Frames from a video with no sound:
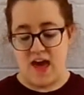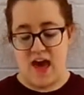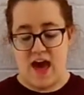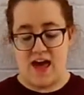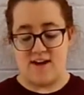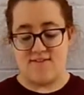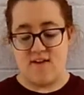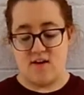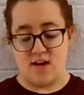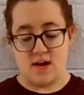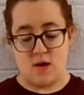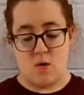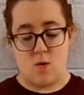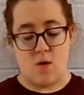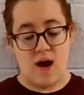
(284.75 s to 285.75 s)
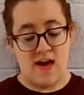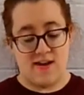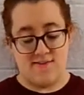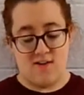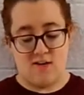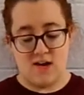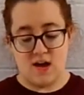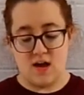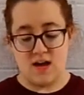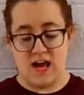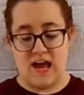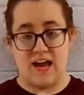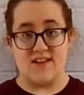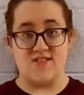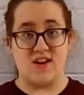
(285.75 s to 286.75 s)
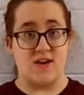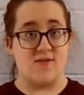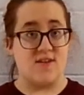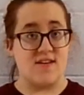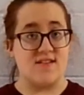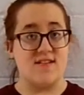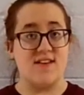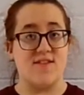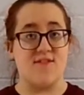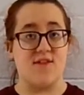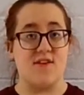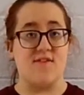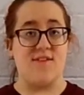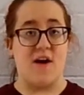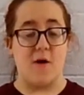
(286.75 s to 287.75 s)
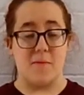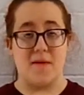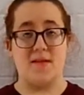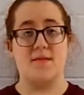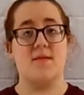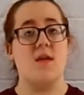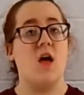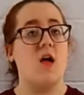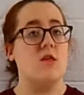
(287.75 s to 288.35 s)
at a very young age and raised in different environments.